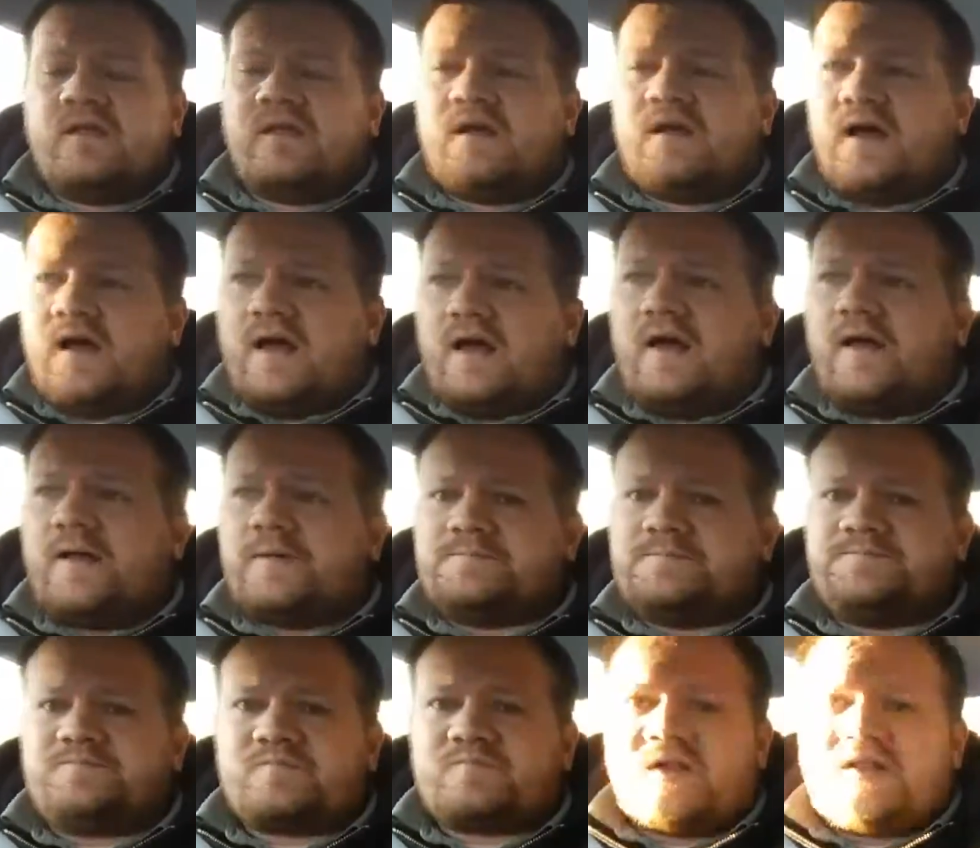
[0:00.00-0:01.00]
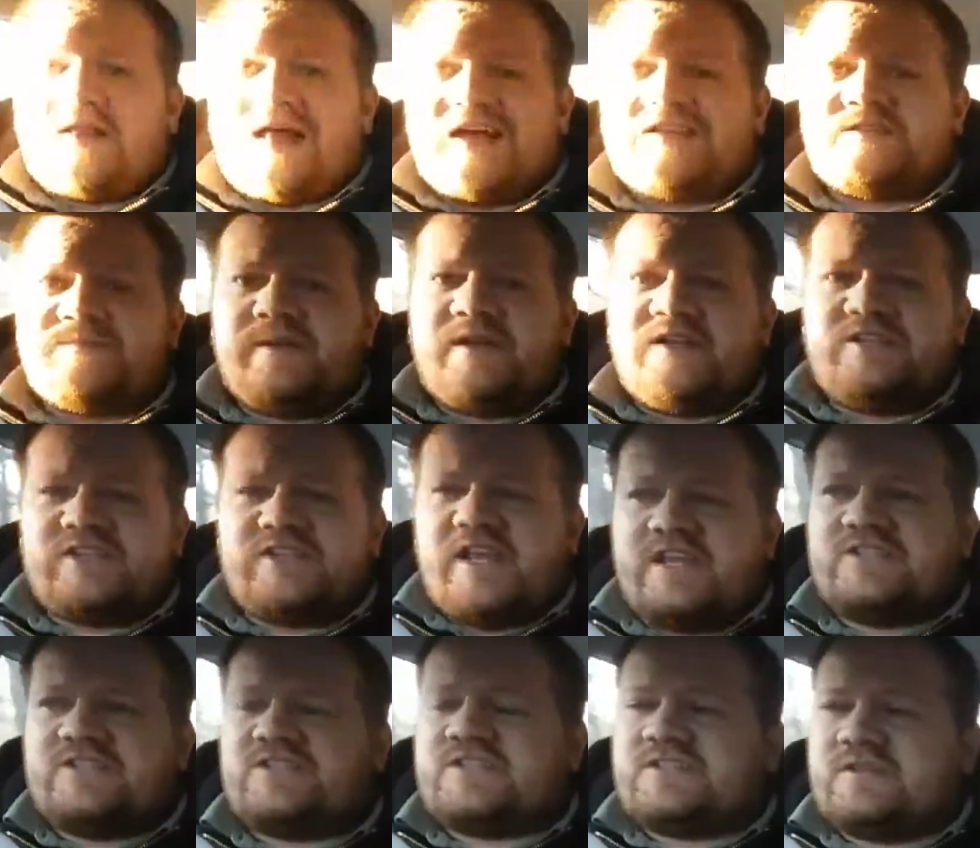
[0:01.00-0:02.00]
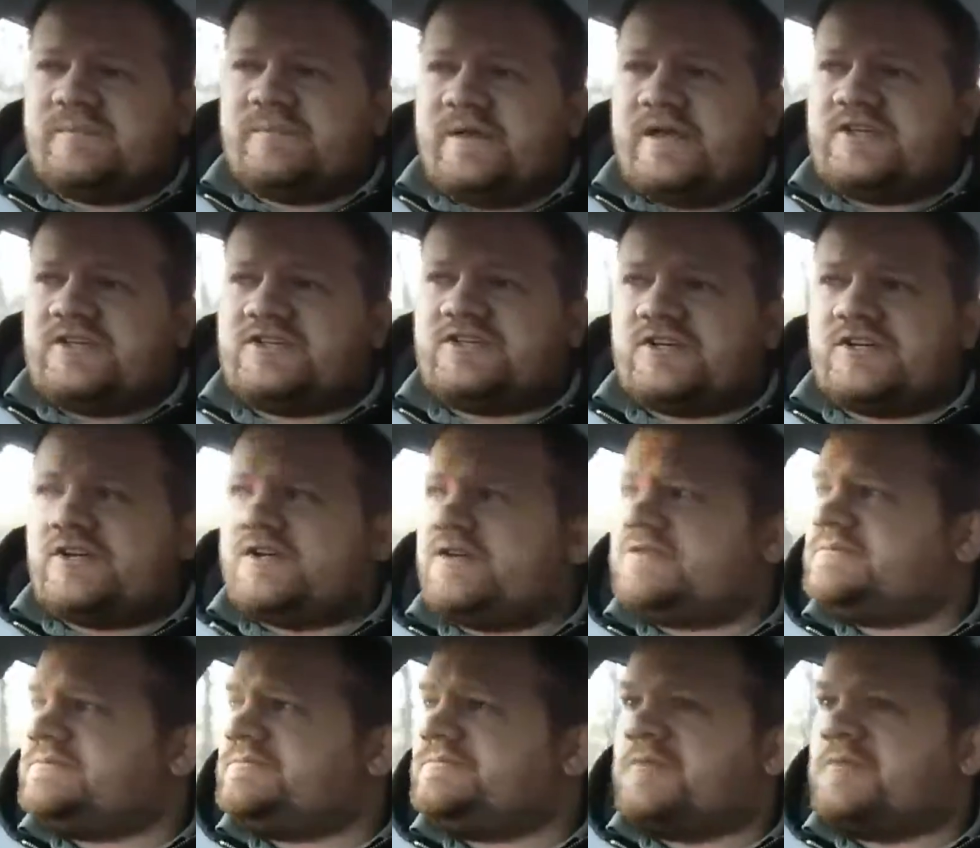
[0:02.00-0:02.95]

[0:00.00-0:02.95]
last minute changes and make sure